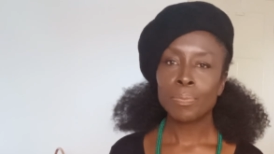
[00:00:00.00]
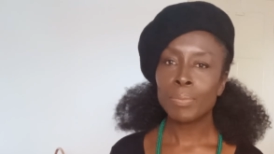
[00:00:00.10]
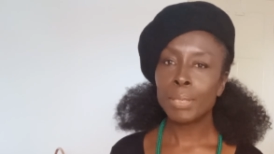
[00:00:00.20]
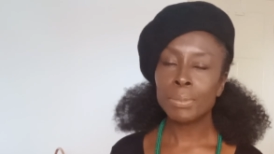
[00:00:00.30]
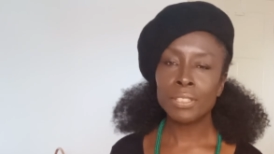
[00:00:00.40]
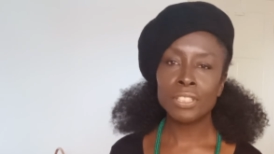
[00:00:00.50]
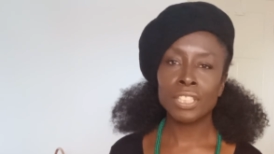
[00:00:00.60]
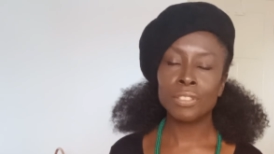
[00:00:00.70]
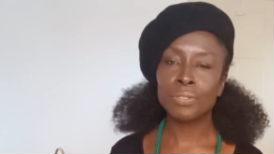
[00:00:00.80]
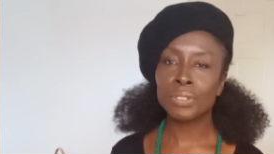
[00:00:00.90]
Maybe,
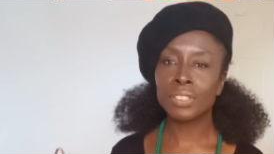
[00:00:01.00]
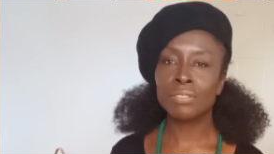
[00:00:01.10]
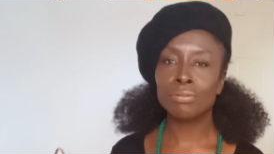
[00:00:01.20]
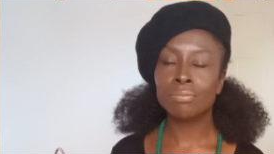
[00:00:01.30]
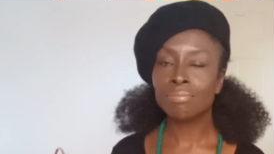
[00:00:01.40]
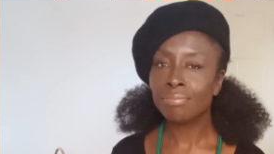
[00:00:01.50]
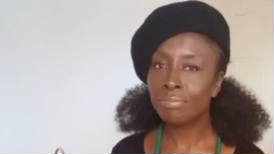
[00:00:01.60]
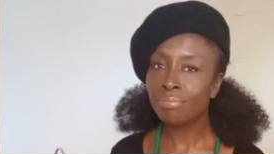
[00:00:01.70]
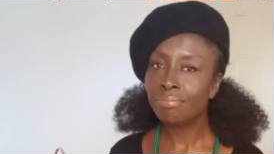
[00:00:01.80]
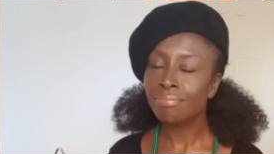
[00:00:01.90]
if you can
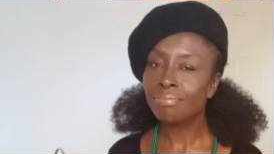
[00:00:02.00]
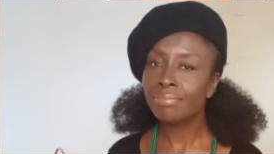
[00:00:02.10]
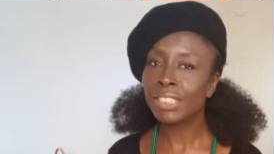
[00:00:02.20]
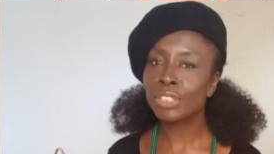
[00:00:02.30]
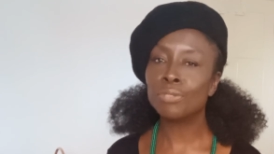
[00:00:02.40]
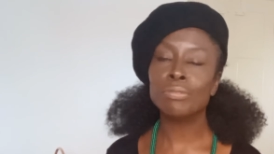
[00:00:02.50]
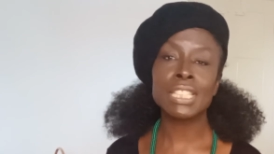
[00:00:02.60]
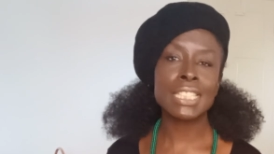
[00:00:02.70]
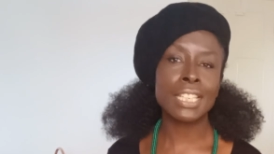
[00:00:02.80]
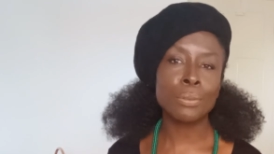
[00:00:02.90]

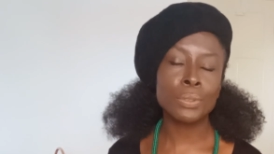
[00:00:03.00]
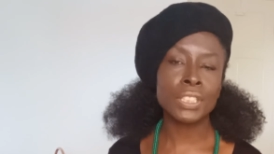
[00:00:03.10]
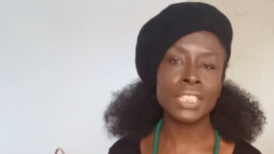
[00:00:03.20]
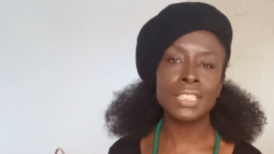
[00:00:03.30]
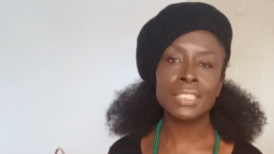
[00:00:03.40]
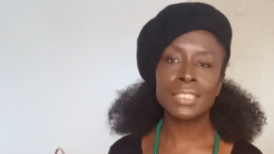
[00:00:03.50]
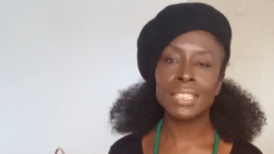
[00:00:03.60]
resonate with this